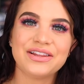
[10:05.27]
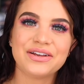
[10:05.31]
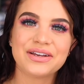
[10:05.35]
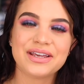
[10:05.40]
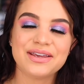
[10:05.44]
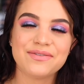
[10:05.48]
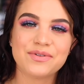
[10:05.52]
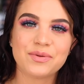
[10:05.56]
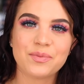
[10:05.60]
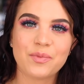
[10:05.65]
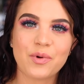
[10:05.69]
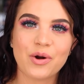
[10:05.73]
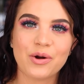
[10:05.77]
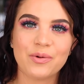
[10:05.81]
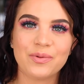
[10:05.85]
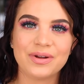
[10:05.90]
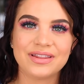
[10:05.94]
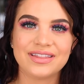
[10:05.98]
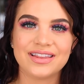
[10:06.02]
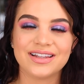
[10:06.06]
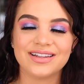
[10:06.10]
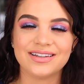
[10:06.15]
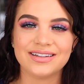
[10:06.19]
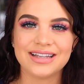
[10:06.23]
look even more
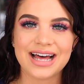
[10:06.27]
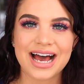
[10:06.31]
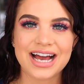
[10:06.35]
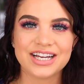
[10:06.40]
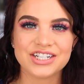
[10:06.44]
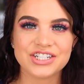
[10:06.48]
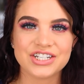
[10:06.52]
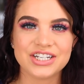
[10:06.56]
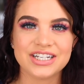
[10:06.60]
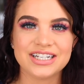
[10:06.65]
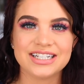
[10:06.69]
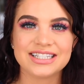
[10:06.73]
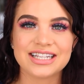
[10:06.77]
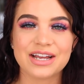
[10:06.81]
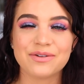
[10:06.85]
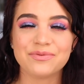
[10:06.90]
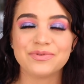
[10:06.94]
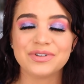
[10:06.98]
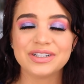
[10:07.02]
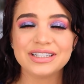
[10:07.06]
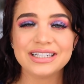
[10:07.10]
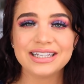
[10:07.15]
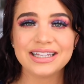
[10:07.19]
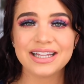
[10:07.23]
with the lashes. I
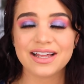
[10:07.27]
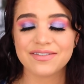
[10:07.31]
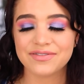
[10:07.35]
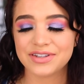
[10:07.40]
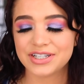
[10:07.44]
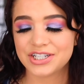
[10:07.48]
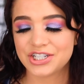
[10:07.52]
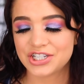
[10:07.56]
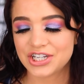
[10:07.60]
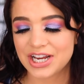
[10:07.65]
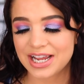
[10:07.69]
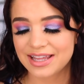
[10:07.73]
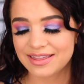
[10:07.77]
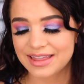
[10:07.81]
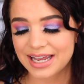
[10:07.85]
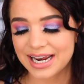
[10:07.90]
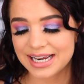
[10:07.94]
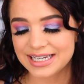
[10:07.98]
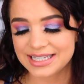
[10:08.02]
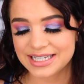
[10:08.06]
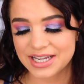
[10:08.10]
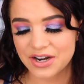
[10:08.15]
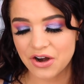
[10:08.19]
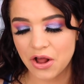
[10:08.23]
really love the shade that
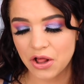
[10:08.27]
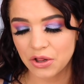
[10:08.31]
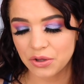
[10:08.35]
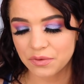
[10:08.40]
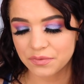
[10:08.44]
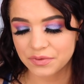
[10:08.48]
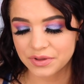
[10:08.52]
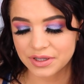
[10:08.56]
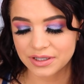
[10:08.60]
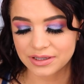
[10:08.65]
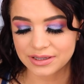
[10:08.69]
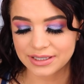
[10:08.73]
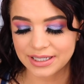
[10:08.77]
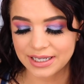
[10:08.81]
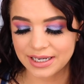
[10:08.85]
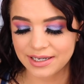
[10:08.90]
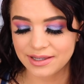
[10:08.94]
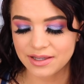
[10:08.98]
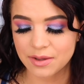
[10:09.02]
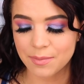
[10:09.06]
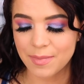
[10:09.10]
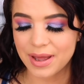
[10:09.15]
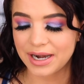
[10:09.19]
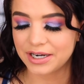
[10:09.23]
I did all over the
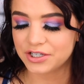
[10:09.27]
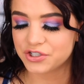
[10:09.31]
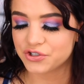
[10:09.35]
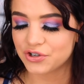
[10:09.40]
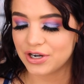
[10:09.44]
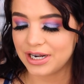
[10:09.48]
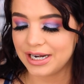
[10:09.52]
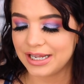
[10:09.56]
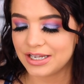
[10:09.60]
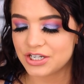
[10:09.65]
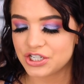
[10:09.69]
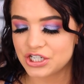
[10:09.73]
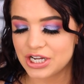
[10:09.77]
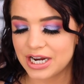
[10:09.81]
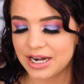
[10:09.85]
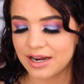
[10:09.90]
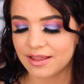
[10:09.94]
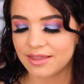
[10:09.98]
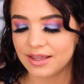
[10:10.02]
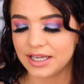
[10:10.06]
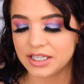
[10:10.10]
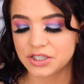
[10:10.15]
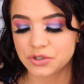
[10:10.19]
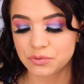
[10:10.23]
lid, the Mediterranean shade. I
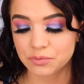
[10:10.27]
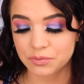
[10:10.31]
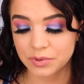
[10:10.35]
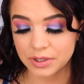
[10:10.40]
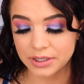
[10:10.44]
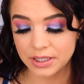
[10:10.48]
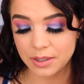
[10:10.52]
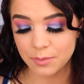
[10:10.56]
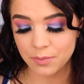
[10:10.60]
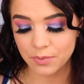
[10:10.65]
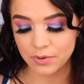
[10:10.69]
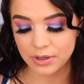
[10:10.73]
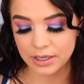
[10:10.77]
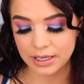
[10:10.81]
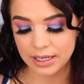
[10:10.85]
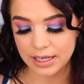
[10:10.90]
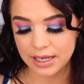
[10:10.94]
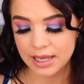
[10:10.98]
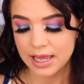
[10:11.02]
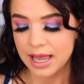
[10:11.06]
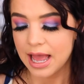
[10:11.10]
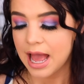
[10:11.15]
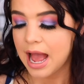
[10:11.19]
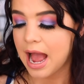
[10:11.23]
think it's really
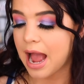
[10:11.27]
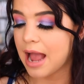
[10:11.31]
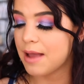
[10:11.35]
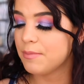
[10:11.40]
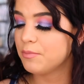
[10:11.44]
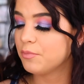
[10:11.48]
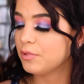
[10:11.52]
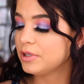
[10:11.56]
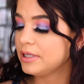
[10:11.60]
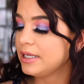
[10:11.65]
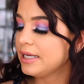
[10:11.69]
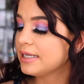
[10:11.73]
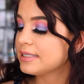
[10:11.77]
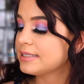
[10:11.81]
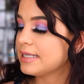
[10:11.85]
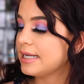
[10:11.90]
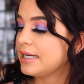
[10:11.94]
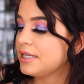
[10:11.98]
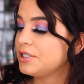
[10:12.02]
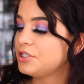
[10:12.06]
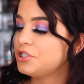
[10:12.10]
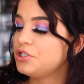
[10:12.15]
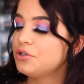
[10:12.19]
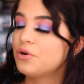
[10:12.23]
pretty. I'm really
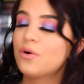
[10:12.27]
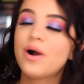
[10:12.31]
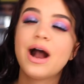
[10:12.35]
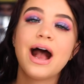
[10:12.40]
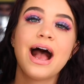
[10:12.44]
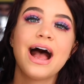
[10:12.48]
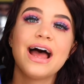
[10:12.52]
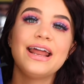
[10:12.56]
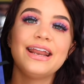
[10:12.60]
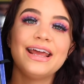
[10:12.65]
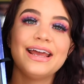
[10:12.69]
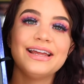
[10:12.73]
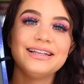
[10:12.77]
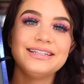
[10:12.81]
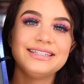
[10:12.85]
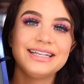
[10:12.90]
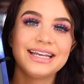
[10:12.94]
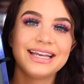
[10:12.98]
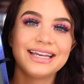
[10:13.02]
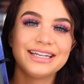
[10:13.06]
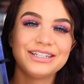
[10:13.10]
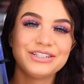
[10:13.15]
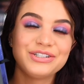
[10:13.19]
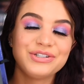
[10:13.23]
excited to go ahead and
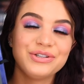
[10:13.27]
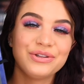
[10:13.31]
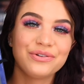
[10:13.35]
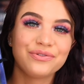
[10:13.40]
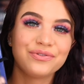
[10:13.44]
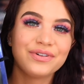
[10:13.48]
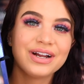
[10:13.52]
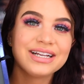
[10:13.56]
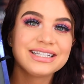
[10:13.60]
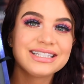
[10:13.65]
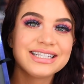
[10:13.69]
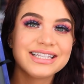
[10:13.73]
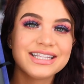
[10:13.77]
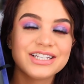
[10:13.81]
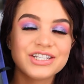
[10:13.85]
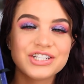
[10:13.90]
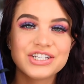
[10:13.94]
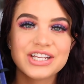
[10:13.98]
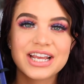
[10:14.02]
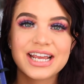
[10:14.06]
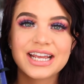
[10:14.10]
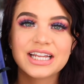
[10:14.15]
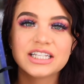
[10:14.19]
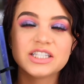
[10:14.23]
dig into the rest of the
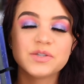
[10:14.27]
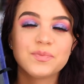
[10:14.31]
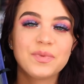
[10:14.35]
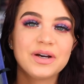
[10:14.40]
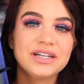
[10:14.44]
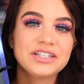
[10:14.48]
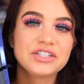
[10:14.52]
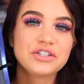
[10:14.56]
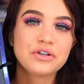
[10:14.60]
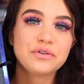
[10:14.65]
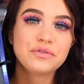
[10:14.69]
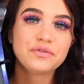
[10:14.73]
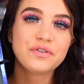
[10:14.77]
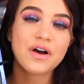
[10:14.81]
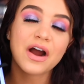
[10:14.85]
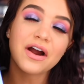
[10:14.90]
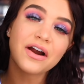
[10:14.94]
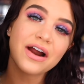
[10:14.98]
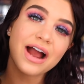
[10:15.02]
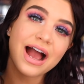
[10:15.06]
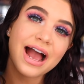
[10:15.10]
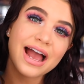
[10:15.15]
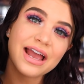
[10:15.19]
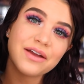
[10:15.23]
shades, but so far
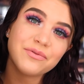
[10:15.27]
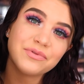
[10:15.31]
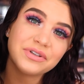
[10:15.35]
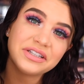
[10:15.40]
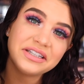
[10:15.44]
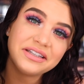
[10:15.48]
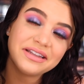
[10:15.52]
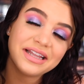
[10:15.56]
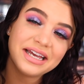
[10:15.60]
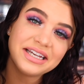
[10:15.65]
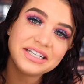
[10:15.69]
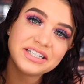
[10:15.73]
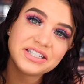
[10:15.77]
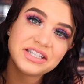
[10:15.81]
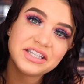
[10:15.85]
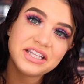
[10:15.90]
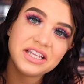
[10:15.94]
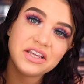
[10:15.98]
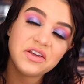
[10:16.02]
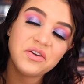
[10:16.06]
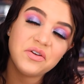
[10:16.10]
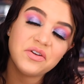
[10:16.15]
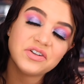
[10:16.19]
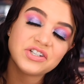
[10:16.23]
I really liked
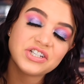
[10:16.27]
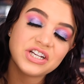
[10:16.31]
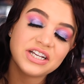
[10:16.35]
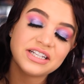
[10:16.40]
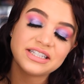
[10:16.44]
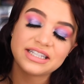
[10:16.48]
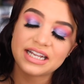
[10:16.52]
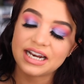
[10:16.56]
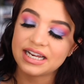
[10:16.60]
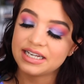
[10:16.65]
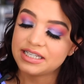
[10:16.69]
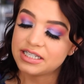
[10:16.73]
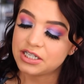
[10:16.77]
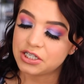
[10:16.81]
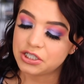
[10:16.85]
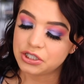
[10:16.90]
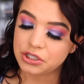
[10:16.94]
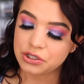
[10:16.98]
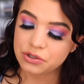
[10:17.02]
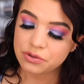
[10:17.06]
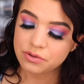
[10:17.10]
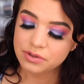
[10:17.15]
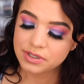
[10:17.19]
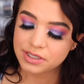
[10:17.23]
the shades that I did
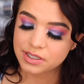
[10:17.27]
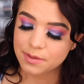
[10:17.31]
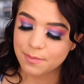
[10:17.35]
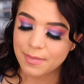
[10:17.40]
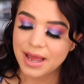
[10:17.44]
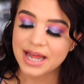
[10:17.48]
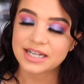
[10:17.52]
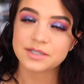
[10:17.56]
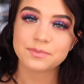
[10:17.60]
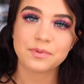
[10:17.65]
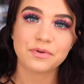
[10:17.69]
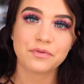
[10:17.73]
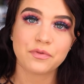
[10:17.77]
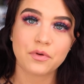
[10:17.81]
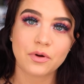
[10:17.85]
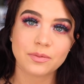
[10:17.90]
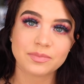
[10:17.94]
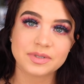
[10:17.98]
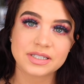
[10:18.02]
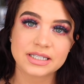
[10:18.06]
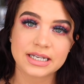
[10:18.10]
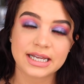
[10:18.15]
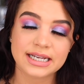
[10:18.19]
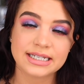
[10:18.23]
use. The matte
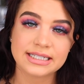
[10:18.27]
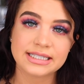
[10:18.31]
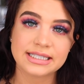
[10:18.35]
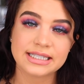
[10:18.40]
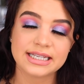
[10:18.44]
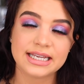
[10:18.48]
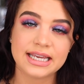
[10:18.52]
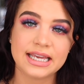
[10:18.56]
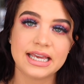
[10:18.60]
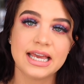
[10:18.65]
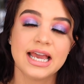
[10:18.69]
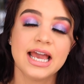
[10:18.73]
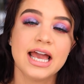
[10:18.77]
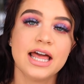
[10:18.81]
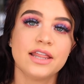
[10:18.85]
performed nicely.